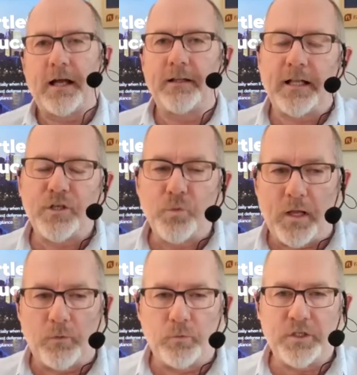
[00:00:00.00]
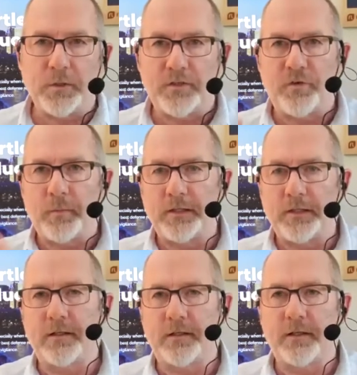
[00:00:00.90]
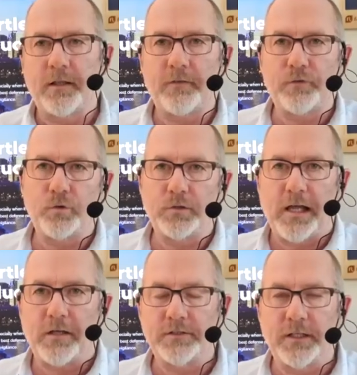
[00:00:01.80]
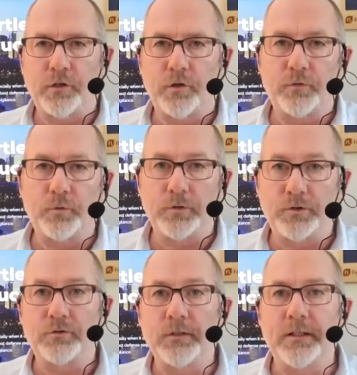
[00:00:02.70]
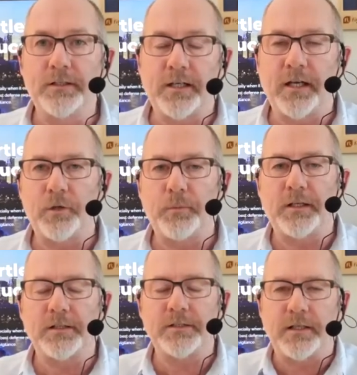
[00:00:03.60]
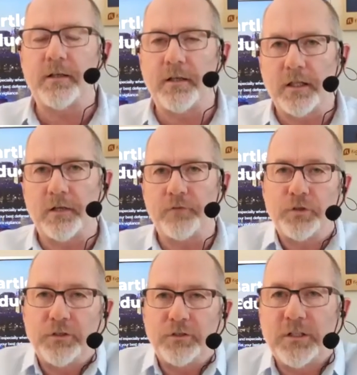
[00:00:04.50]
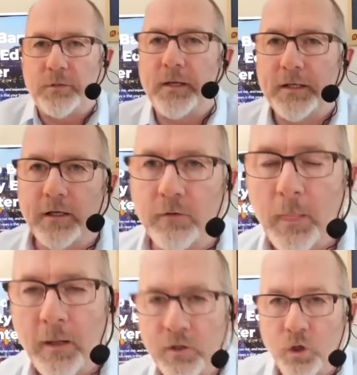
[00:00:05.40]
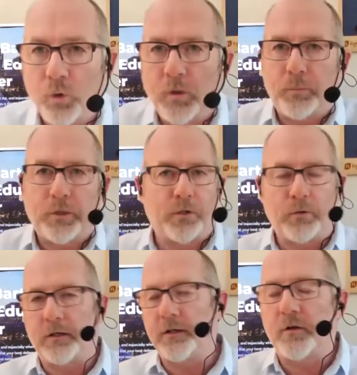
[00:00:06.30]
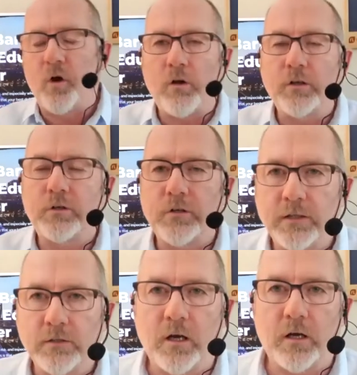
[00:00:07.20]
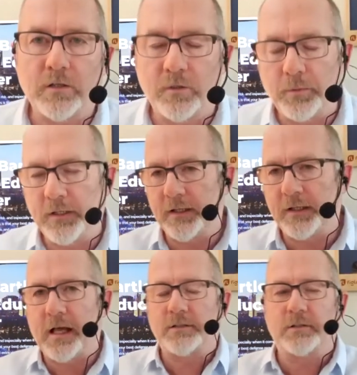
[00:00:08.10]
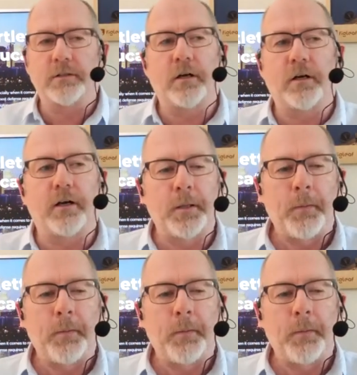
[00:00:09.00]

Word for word: and that's when we switched from identity theft to account takeover, which was really scary because identity theft you can usually make it go away pretty quickly. You call your credit card company, they cancel a card.